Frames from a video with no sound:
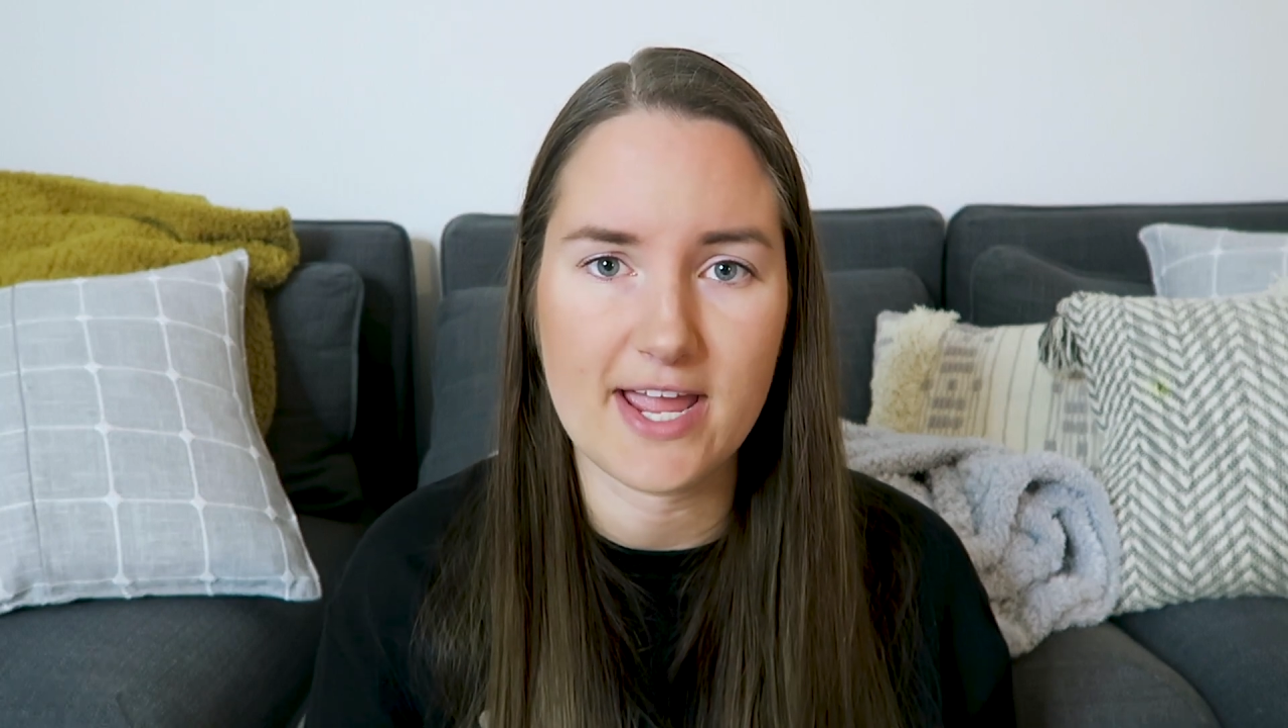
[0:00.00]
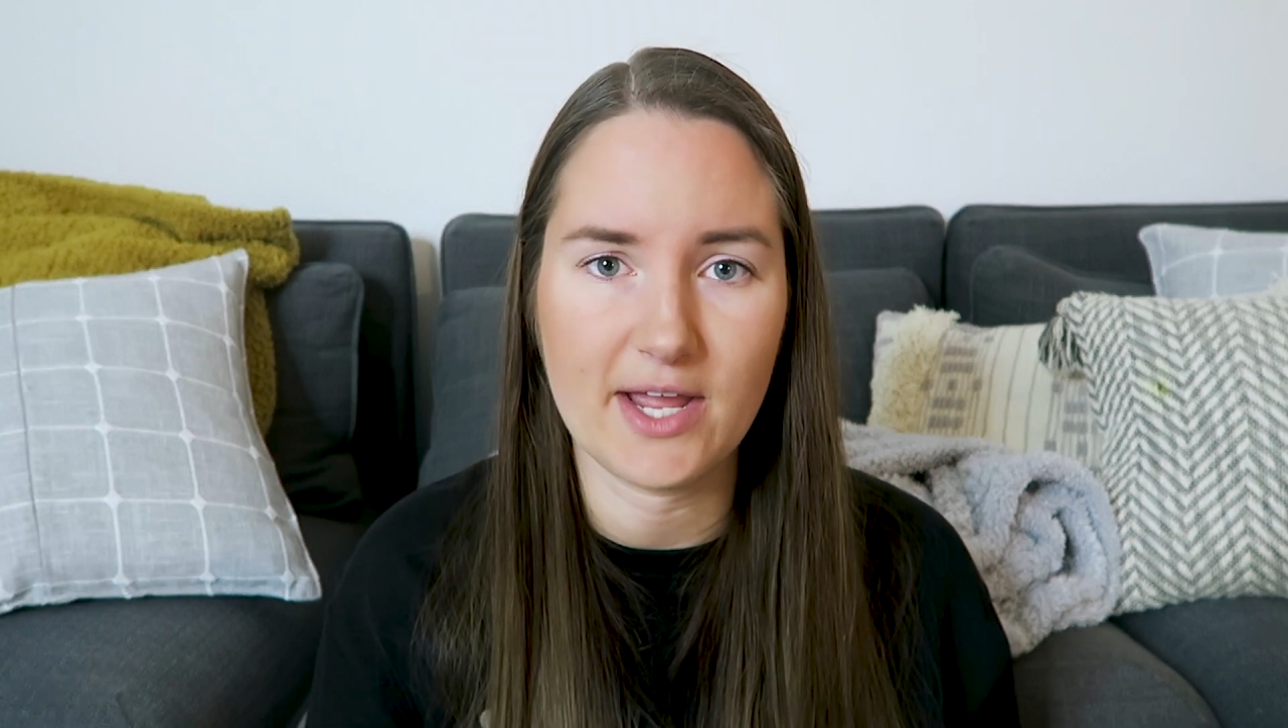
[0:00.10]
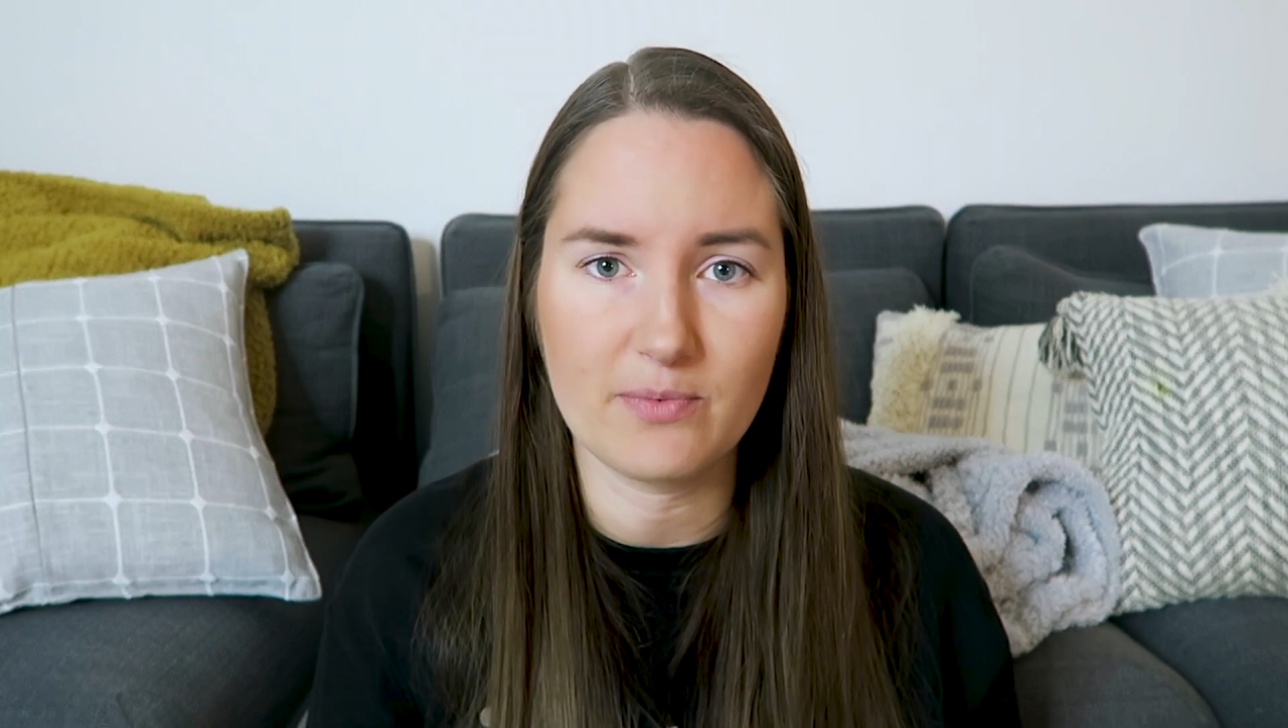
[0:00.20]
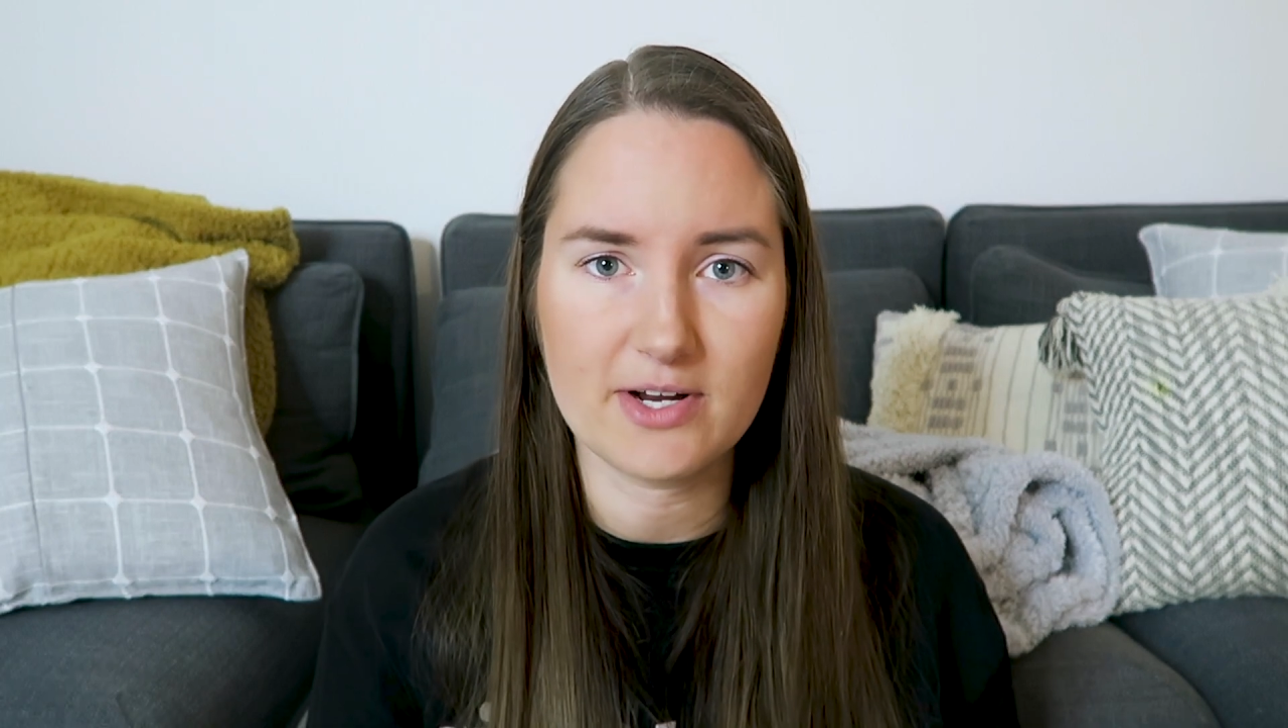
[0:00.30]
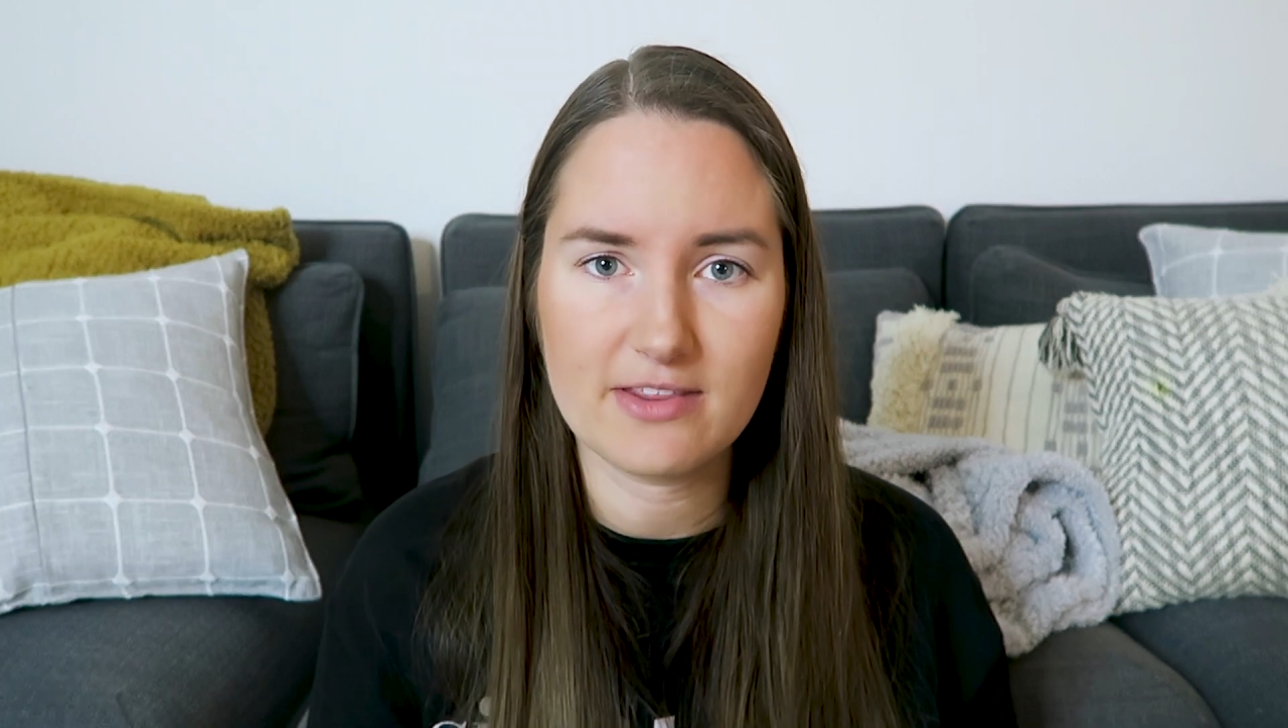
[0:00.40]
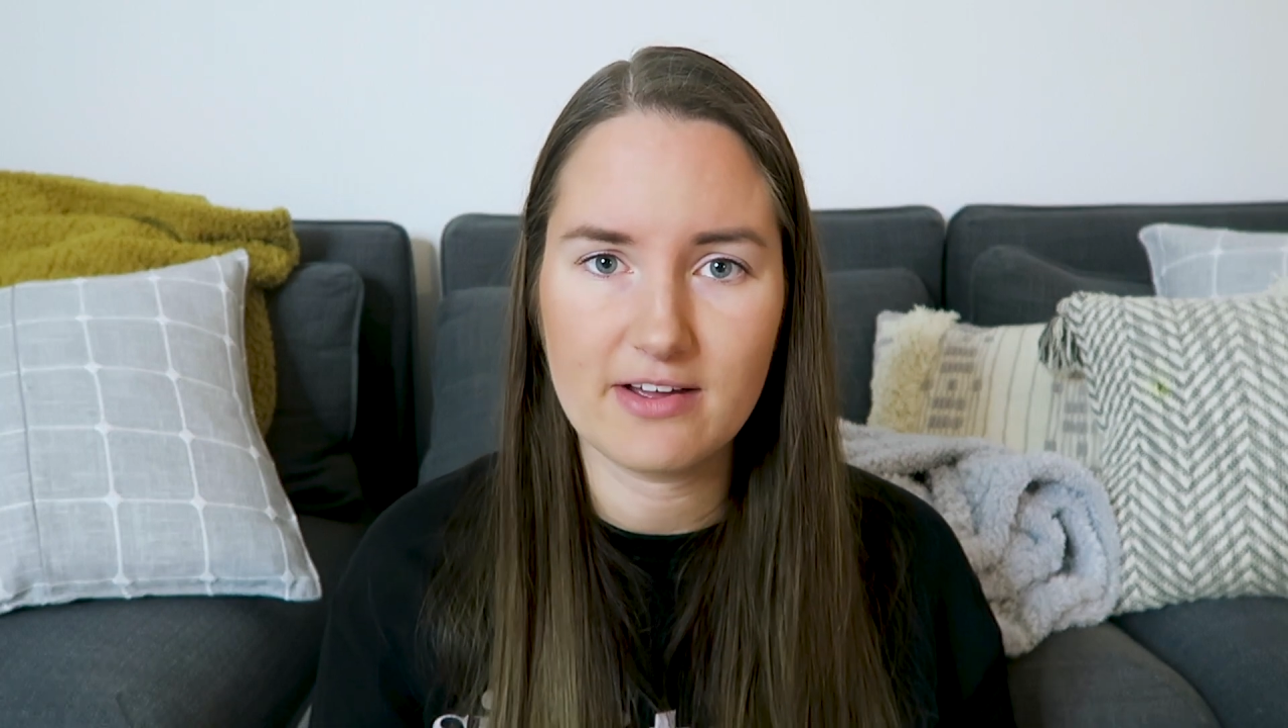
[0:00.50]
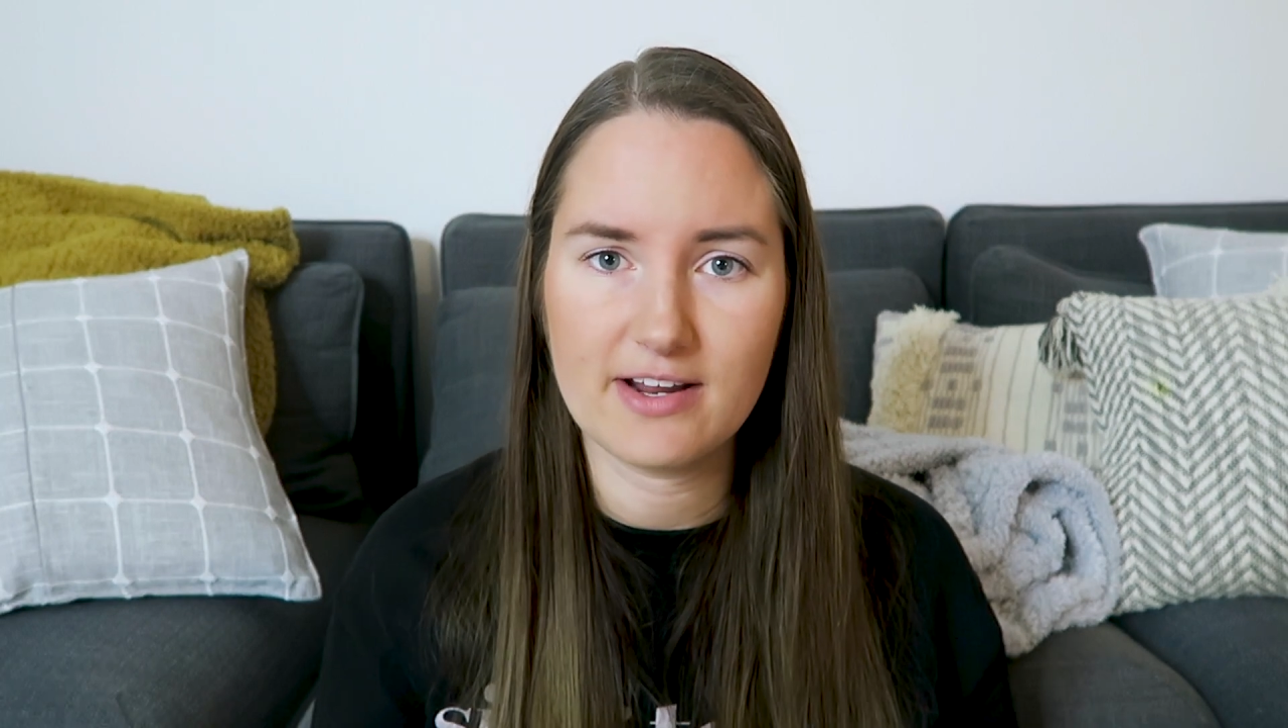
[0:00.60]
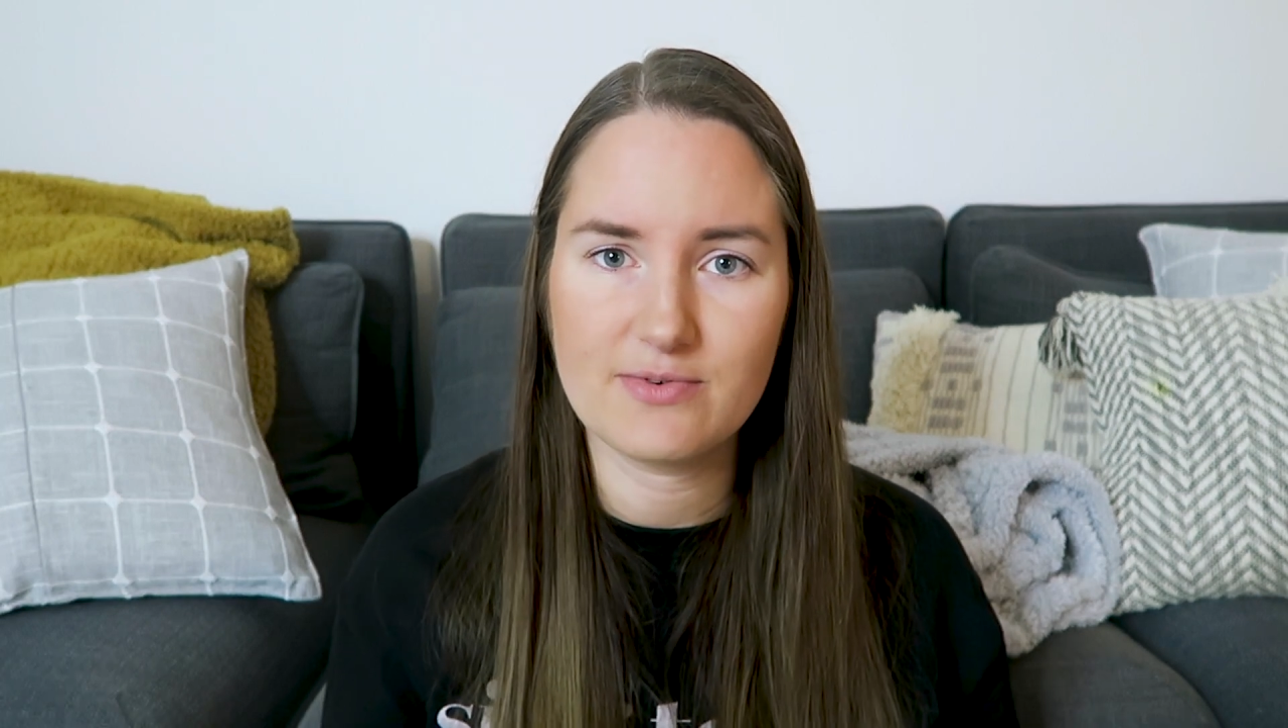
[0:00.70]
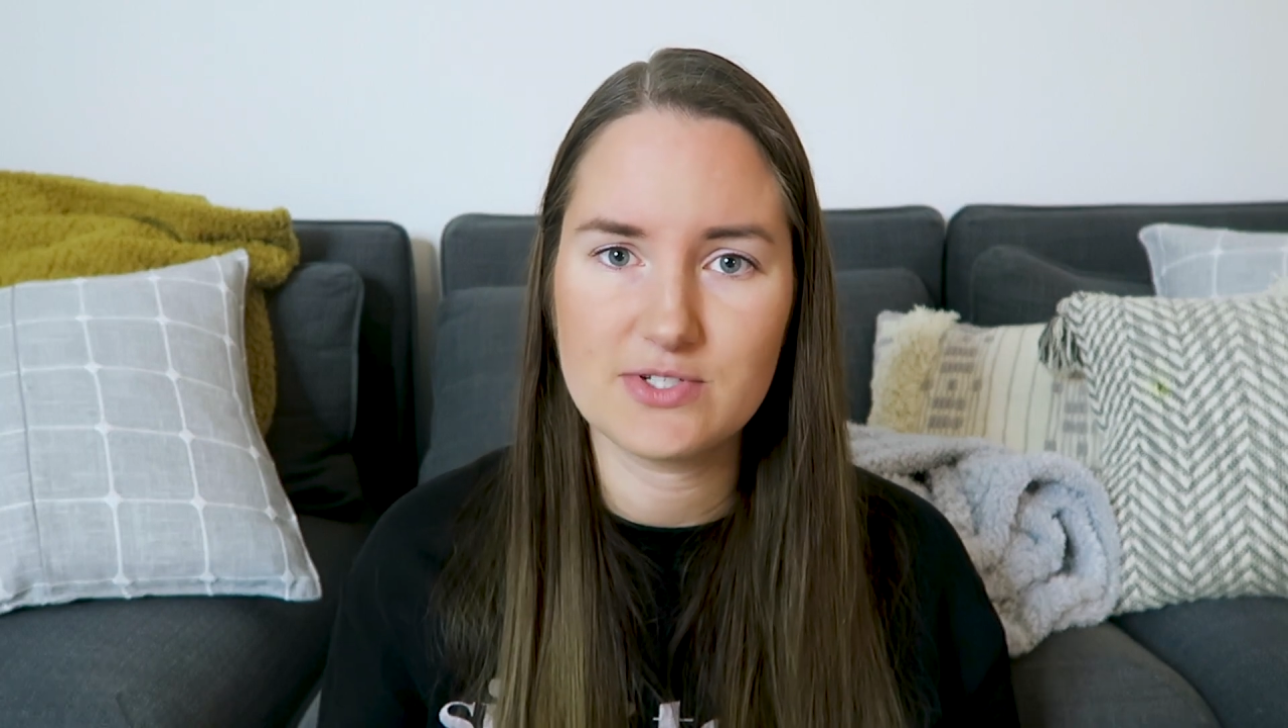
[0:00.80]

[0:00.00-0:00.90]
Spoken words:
a readathon I